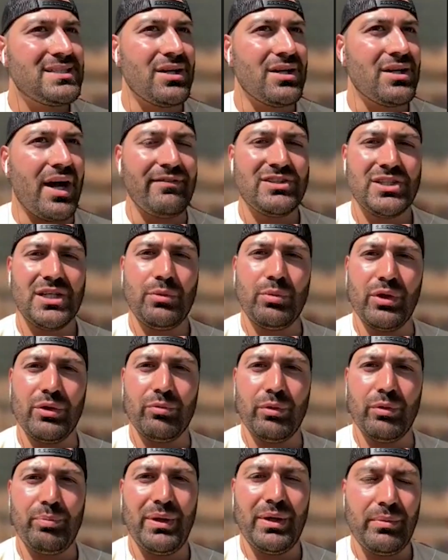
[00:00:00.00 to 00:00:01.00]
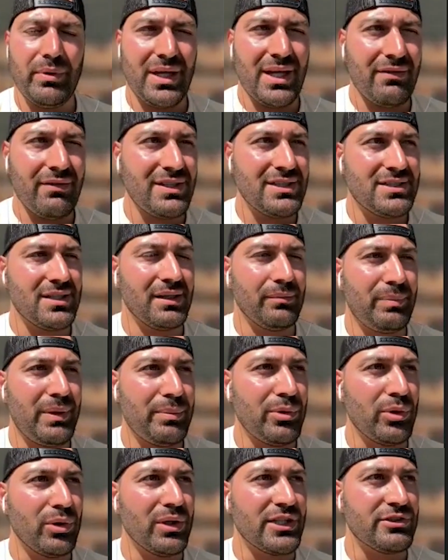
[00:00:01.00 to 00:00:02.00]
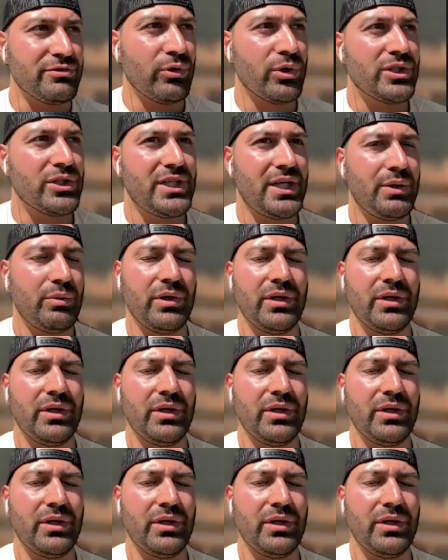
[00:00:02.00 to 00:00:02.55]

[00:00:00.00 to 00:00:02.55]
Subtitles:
obviously, with people giving to people who are less fortunate.